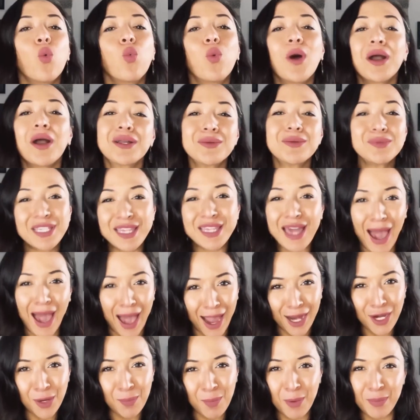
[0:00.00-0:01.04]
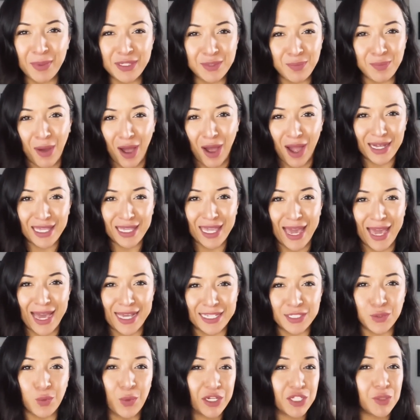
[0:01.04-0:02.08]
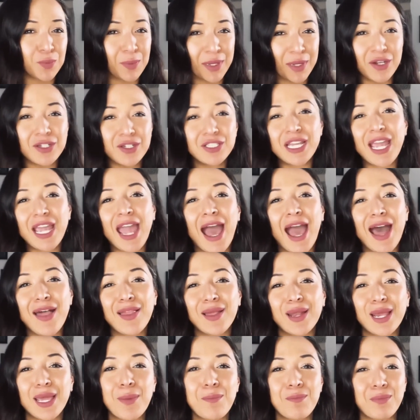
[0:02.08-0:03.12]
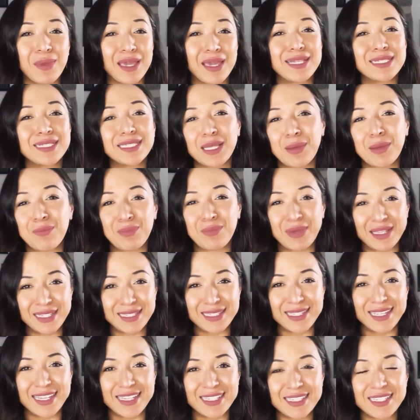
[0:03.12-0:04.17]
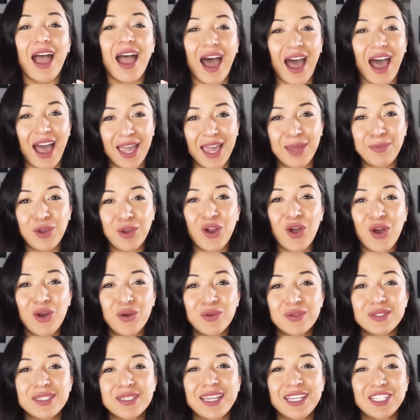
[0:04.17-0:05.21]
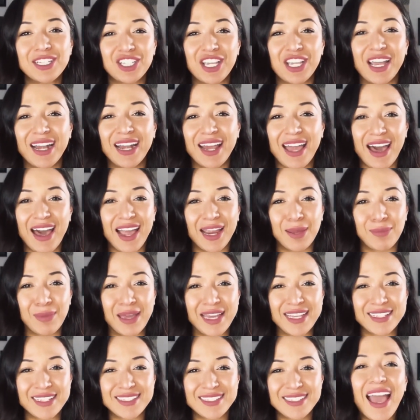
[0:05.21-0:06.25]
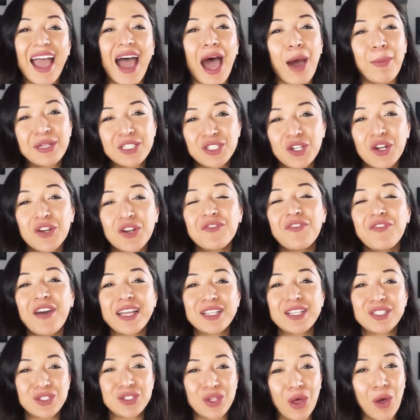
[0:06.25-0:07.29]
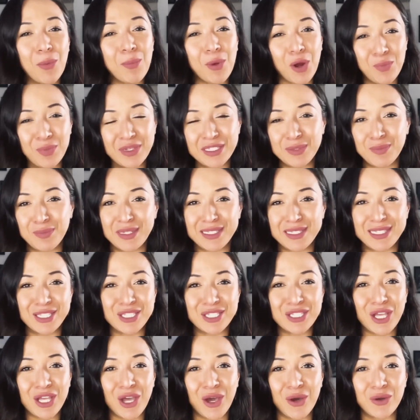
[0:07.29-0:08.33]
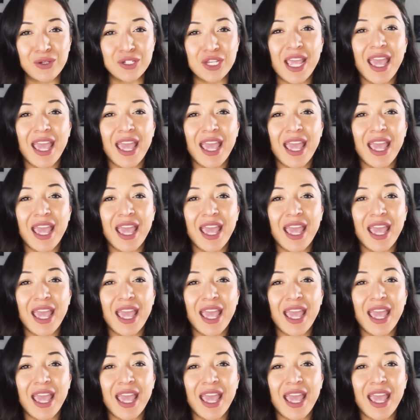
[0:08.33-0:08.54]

Welcome to the Higher Purpose Podcast, where spirituality meets business. I'm your host, Janet Jaimes. I'm a certified soul purpose business coach,